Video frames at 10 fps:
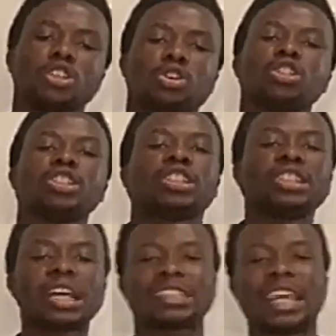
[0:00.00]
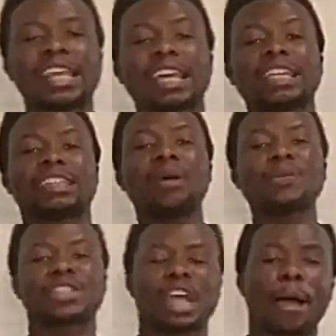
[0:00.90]
So Jesus saying a
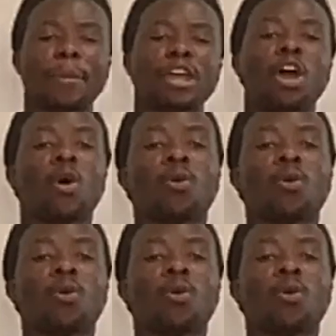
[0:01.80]
time is coming